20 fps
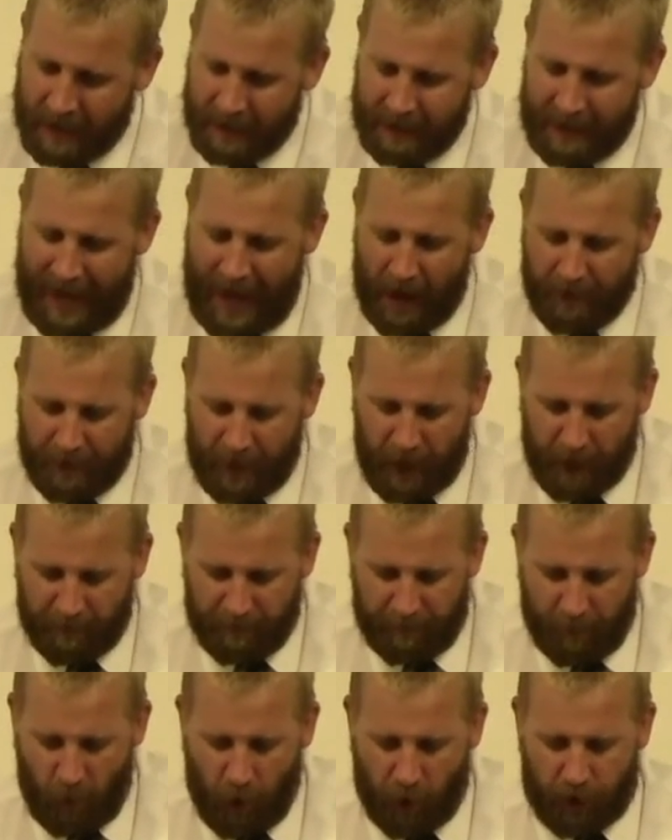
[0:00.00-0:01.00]
Now
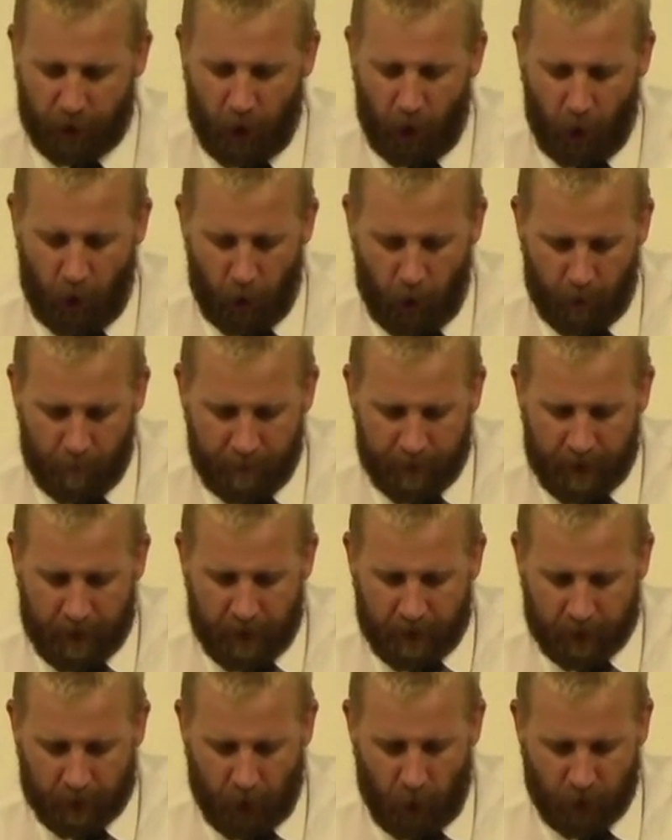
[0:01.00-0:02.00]
therefore go,
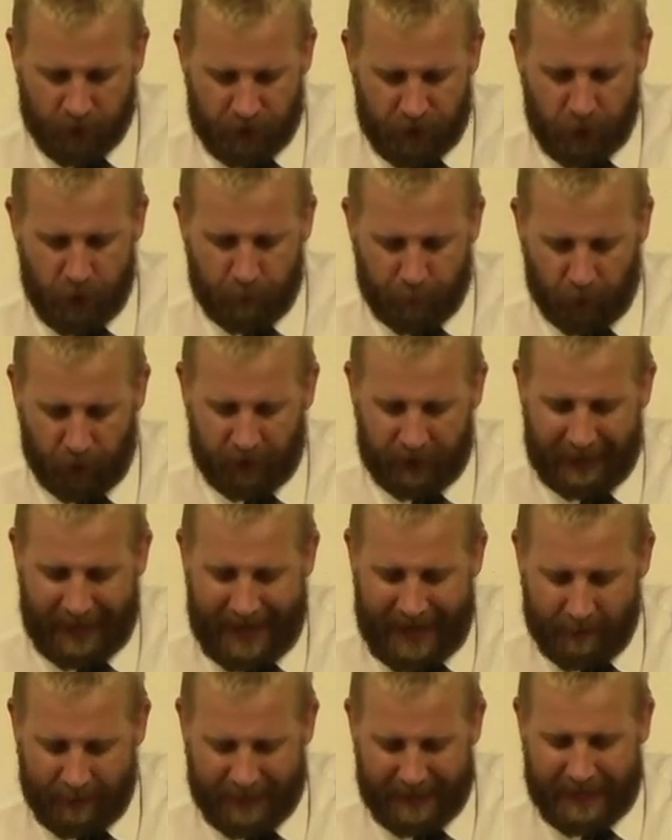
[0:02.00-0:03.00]
go to
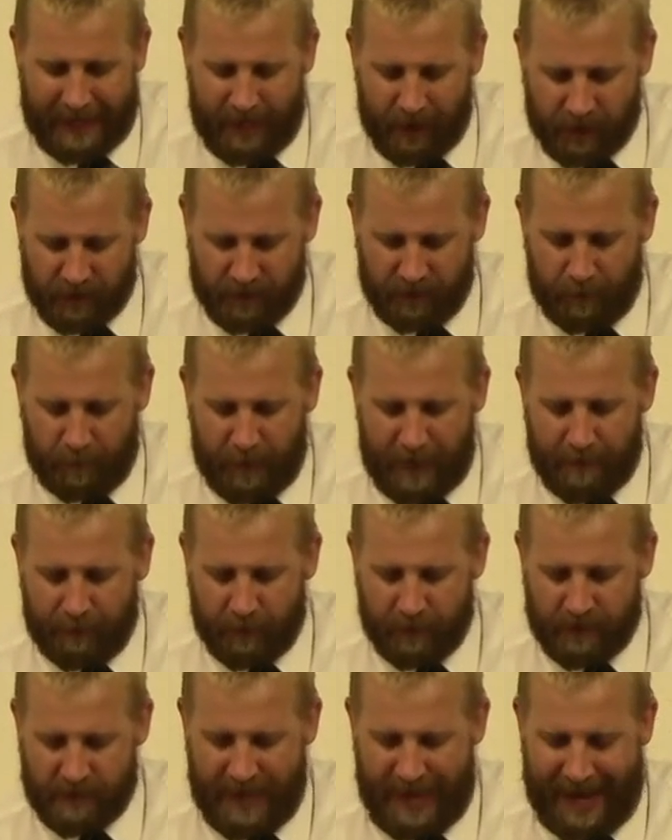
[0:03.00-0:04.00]
proclaim in the ears of the
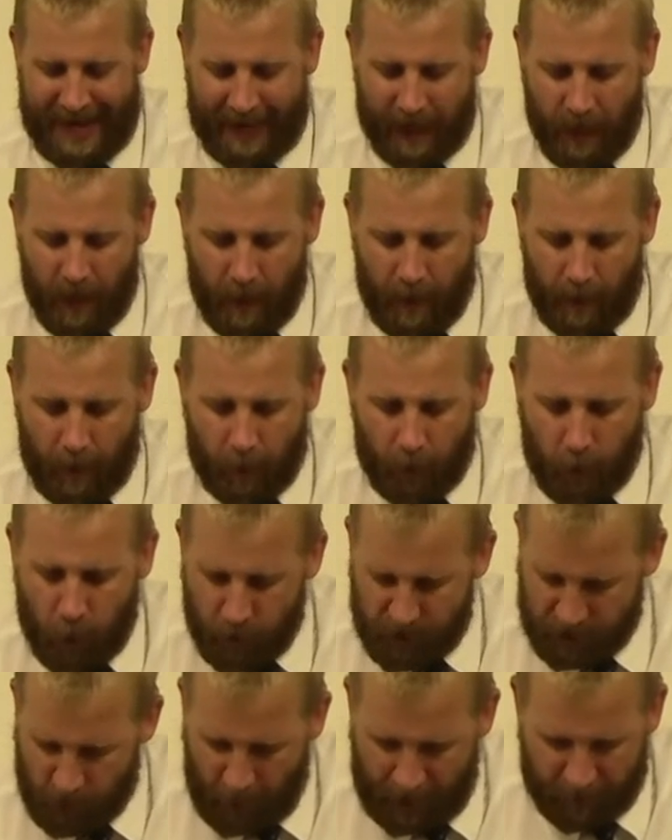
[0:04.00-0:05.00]
people, saying,
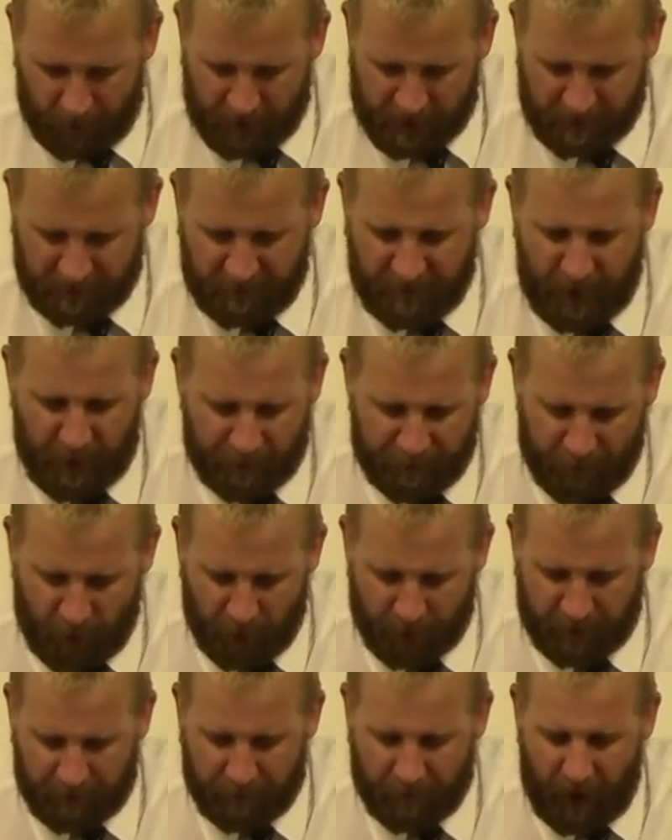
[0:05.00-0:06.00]
Whosoever is fearful
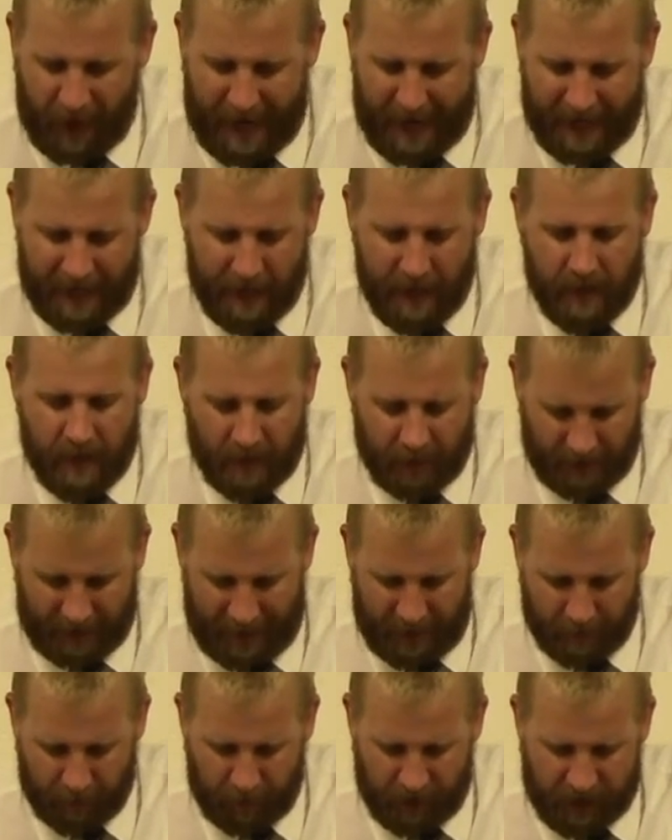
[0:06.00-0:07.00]
and afraid,
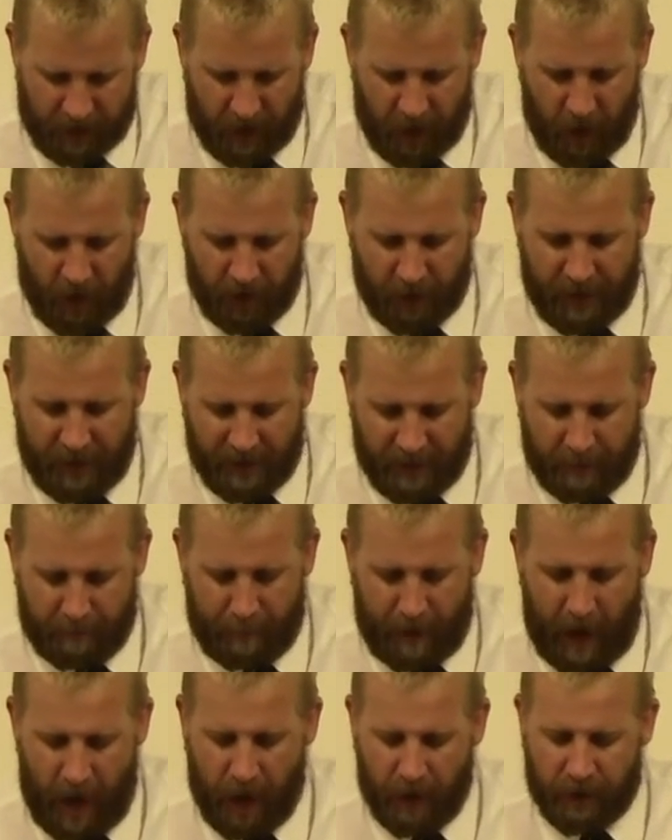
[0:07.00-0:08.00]
let him return and
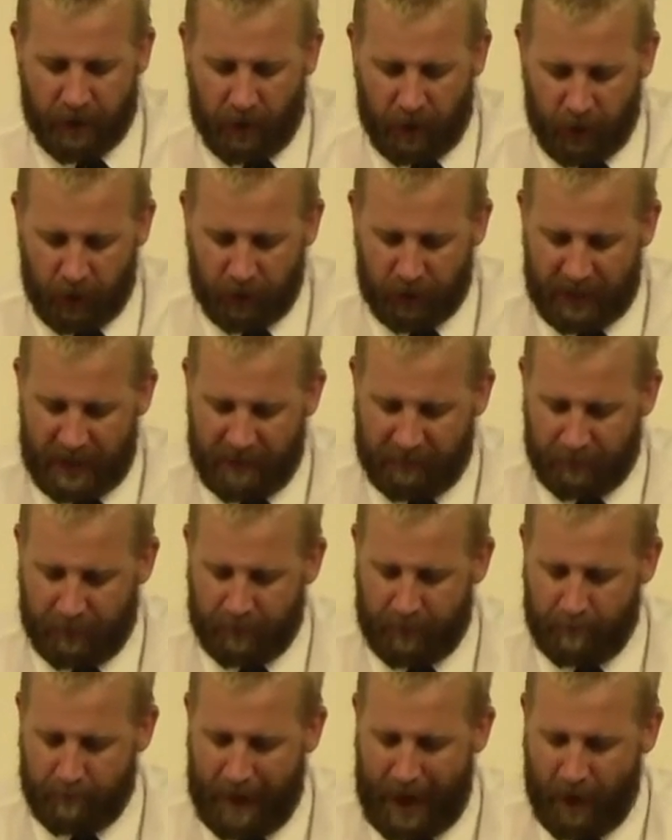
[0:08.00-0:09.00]
depart early
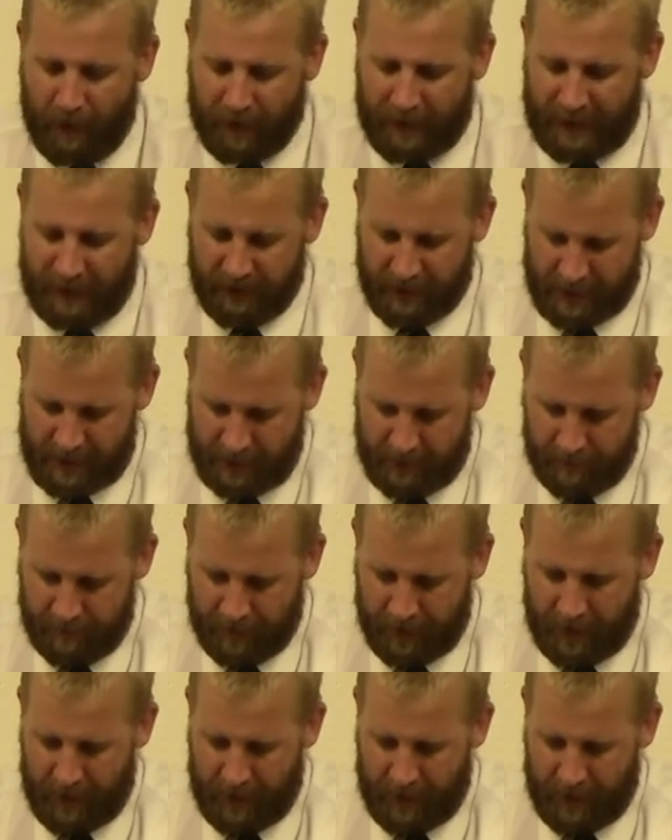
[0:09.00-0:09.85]
from the Mount Gilead.